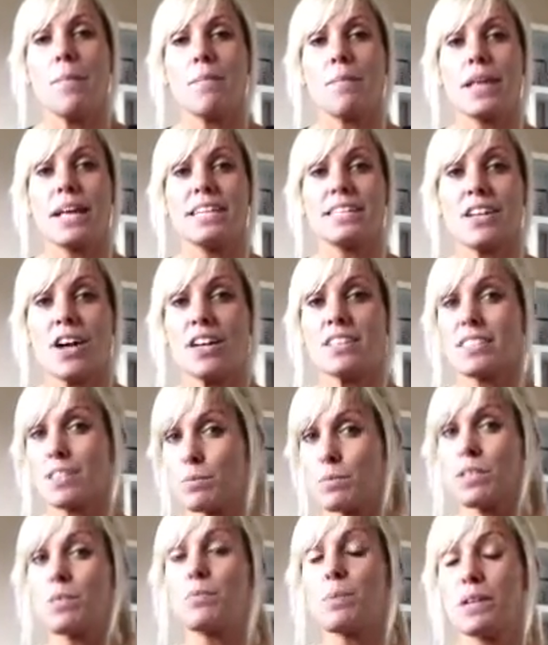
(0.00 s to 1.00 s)
is ask
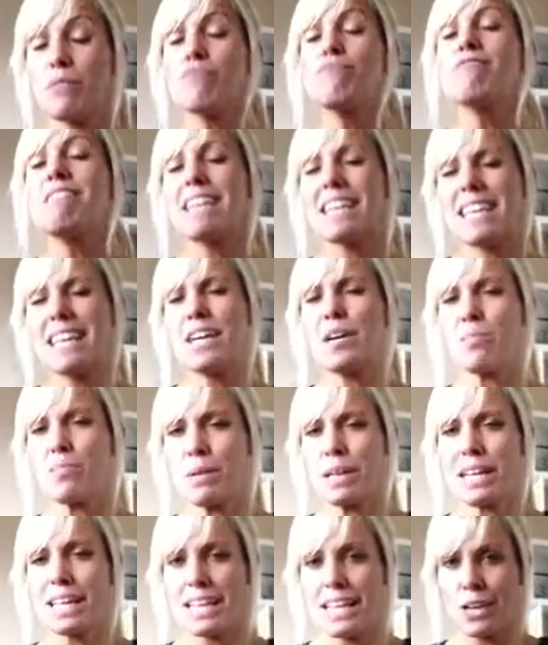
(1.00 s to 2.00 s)
them to be really
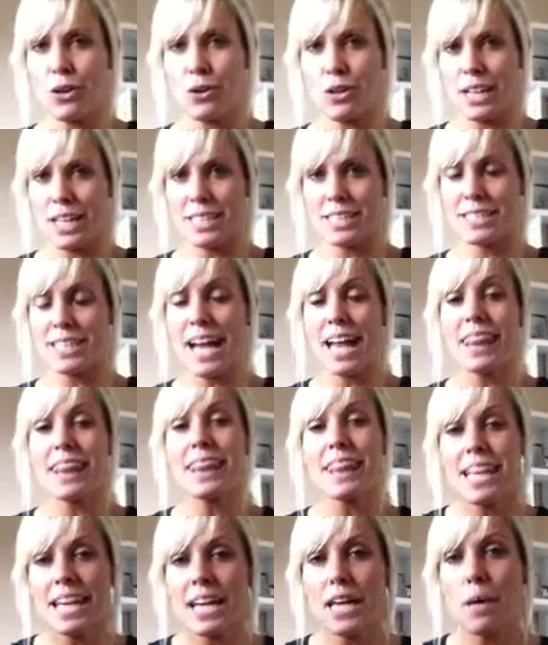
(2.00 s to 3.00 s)
completely honest and
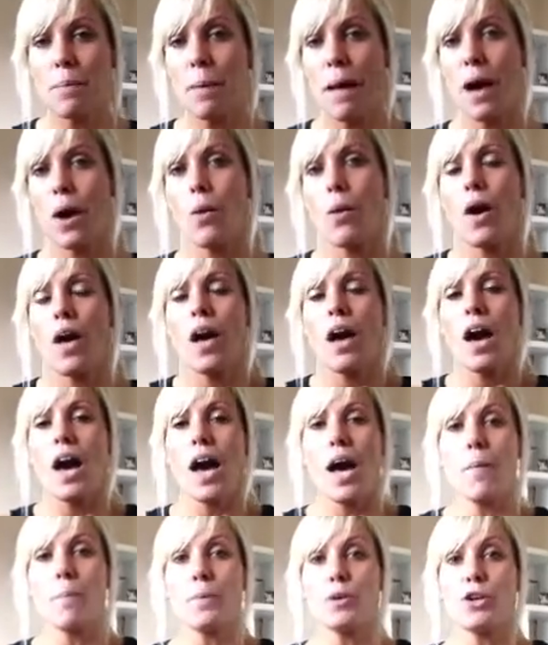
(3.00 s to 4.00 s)
think about,
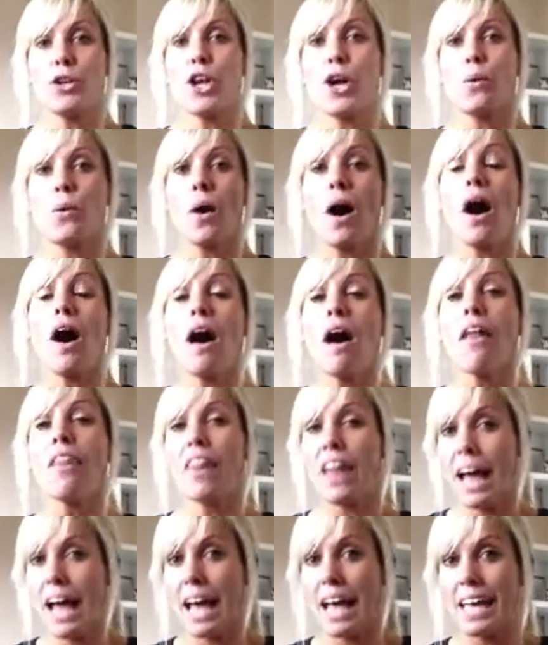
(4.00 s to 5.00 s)
are
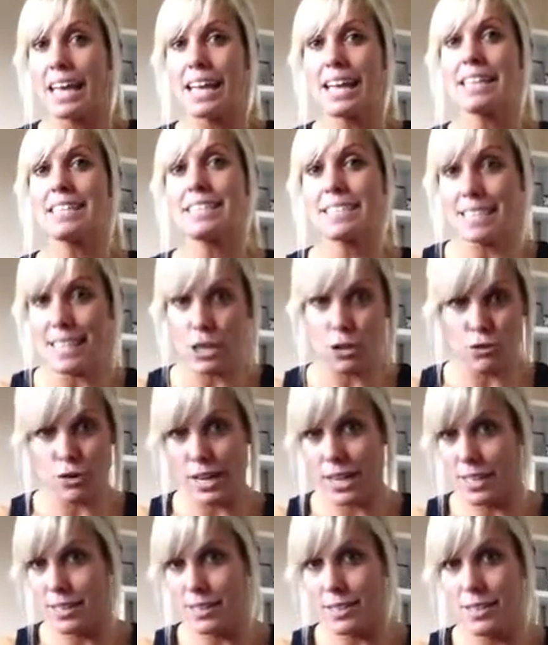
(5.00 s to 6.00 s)
they
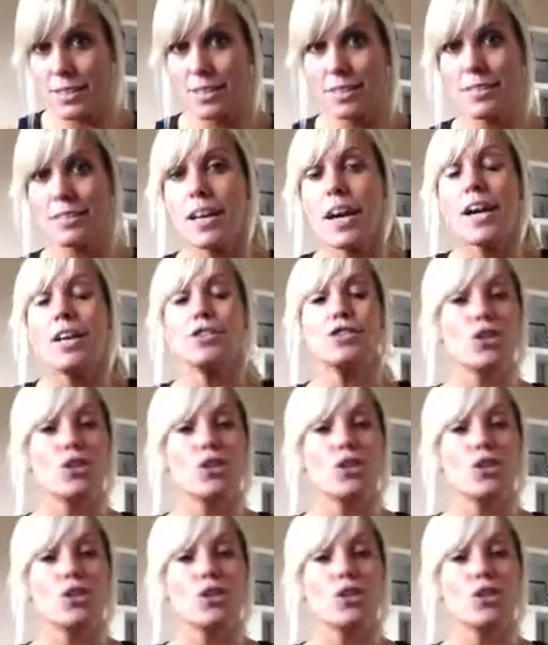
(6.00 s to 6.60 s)
secret eaters?